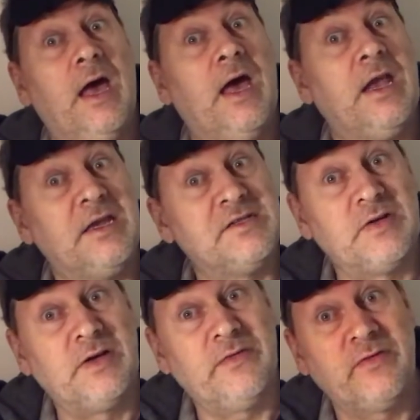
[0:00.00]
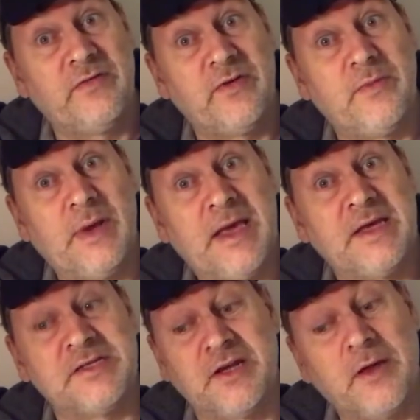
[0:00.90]
and he's not even from
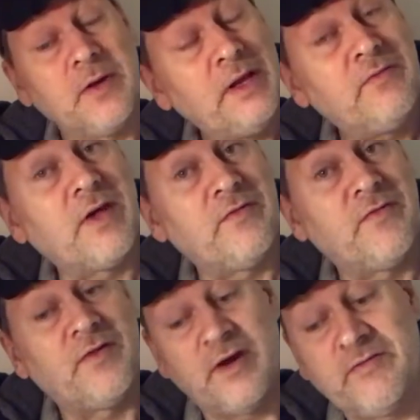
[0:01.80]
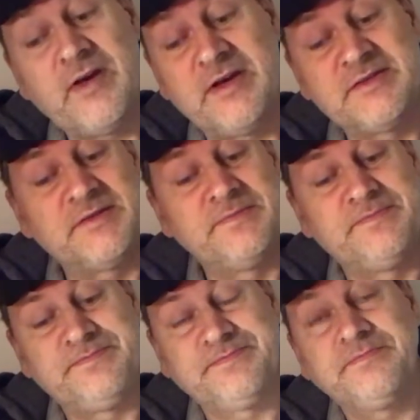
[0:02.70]
Lancashire though he lived there for five years
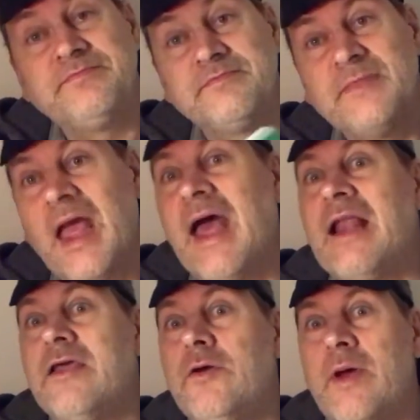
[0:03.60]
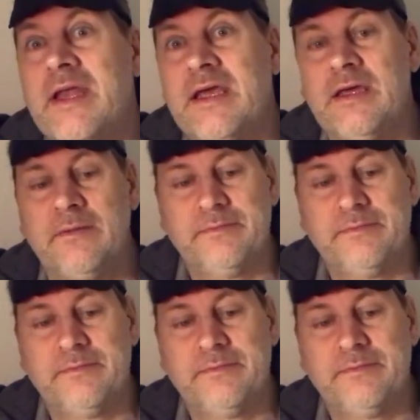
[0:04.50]
L-U-N-E